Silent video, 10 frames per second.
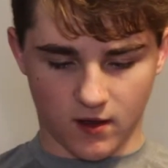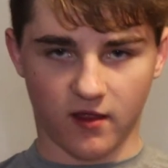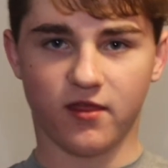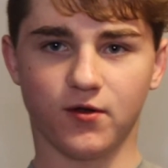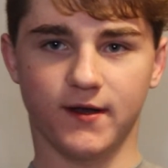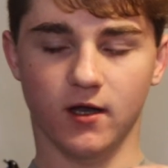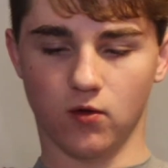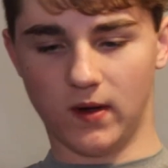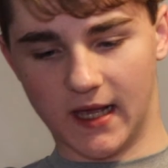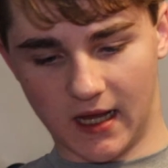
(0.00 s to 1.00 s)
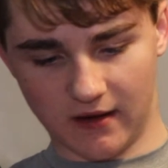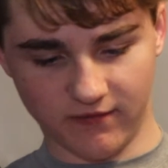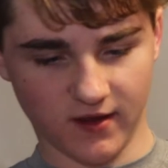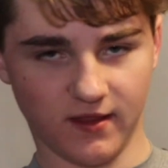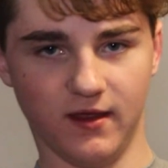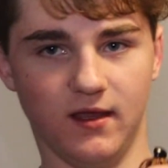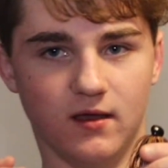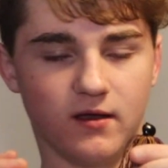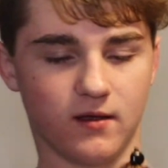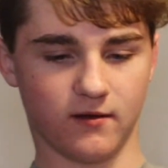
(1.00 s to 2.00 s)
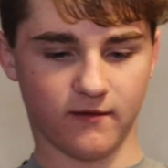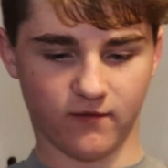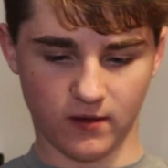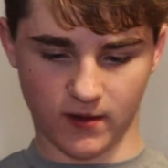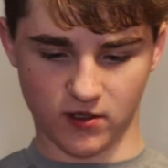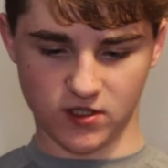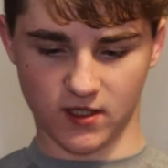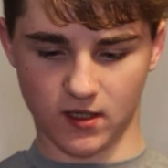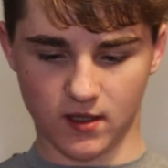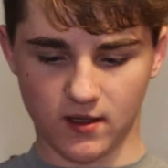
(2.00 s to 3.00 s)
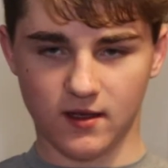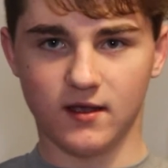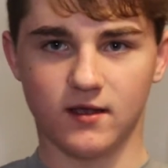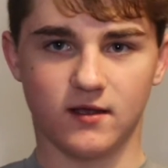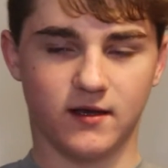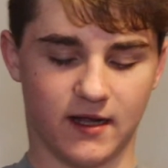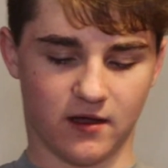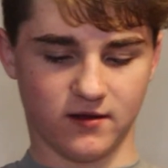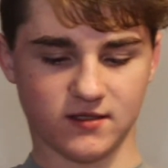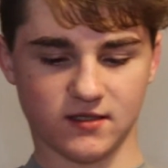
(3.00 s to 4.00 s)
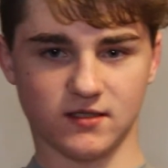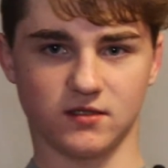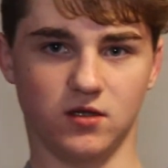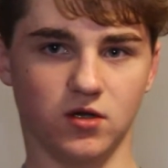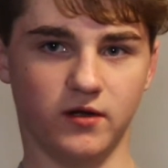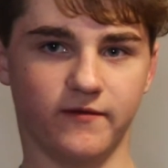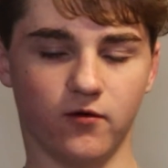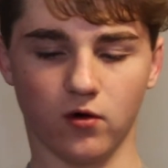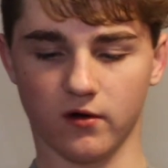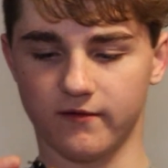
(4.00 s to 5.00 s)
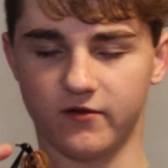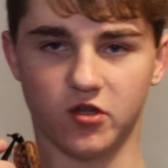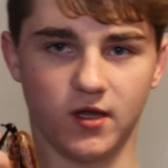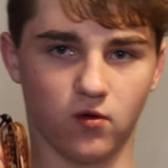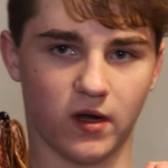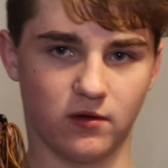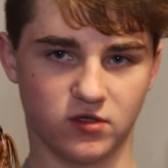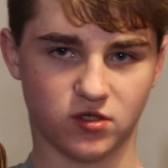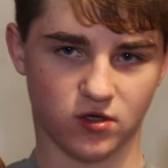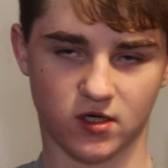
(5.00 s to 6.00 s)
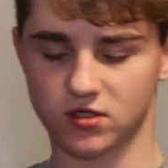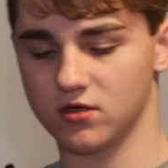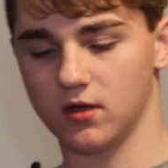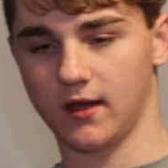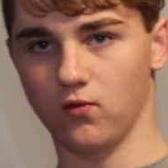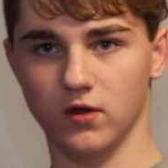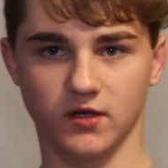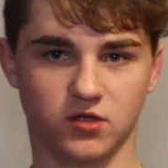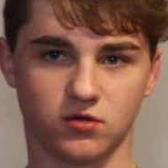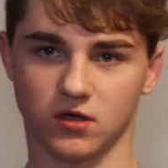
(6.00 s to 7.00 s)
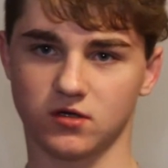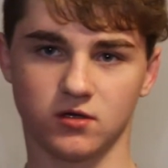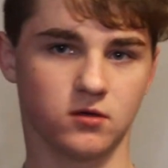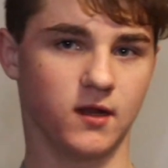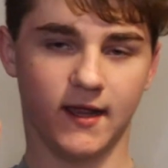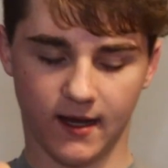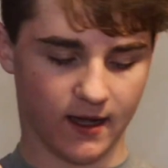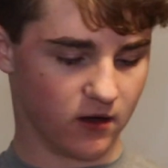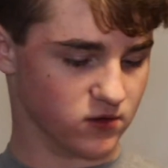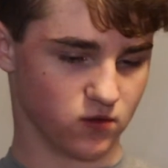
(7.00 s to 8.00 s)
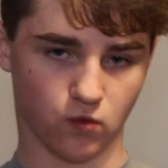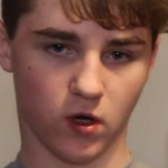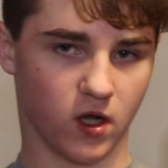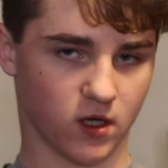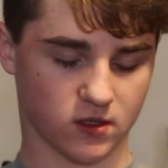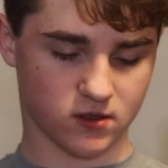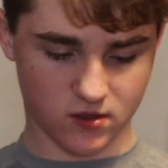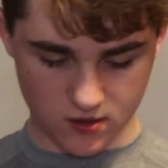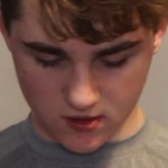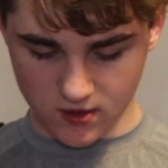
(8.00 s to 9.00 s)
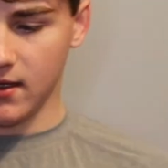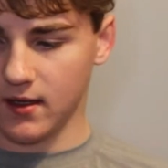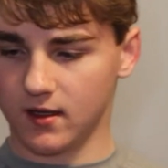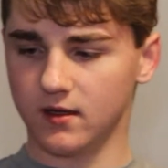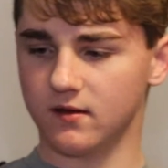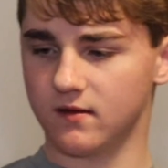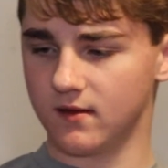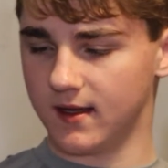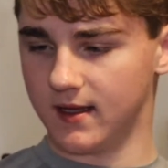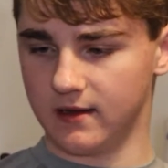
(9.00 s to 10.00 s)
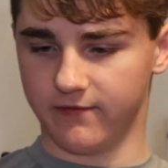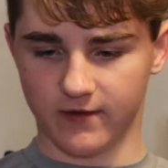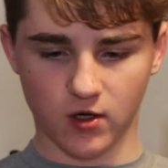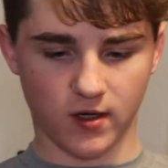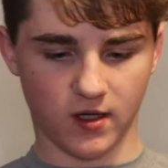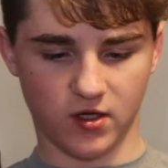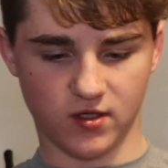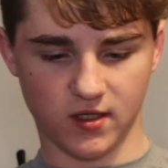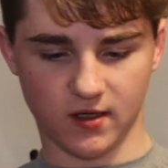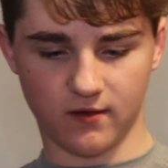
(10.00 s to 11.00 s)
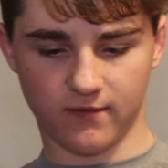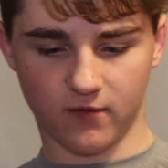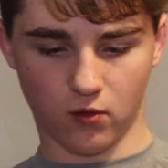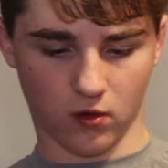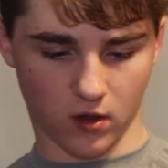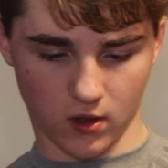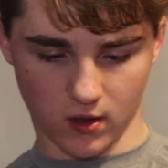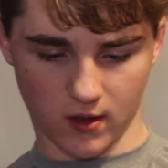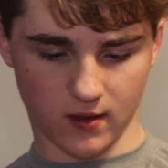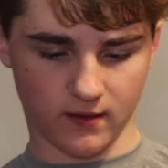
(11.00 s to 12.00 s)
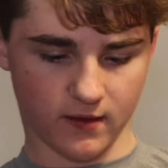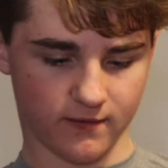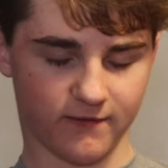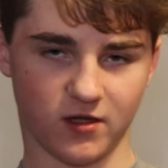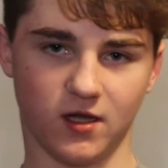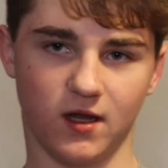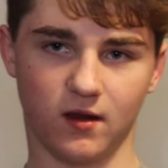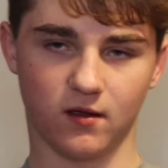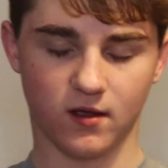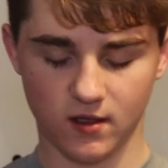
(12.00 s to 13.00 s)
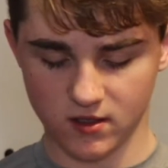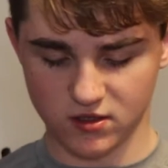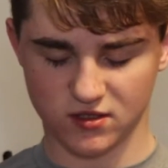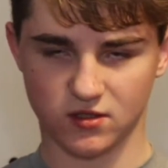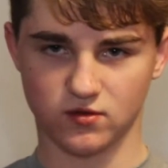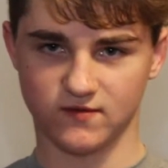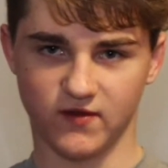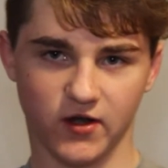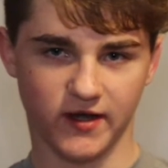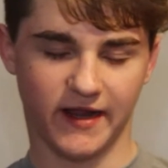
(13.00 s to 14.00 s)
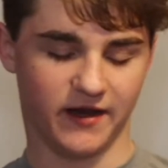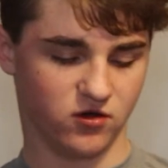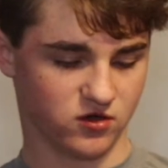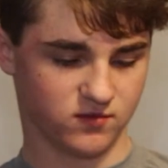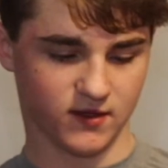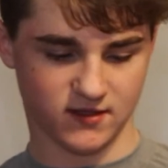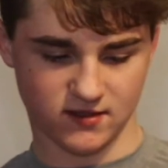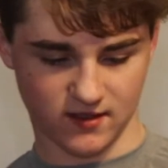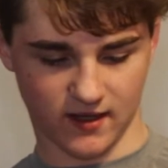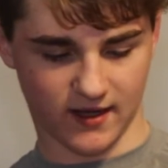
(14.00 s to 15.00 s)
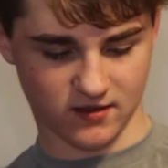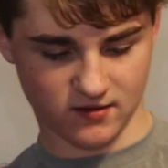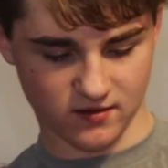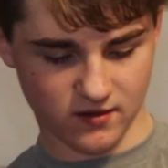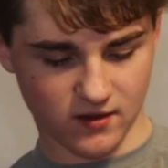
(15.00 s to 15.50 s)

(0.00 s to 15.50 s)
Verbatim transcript: Third here we have the flipping jig. Now this is good for fishing around structure like wooded structure, laydowns, rocks. It is a very good jig for fishing just those very dangerous places to cast.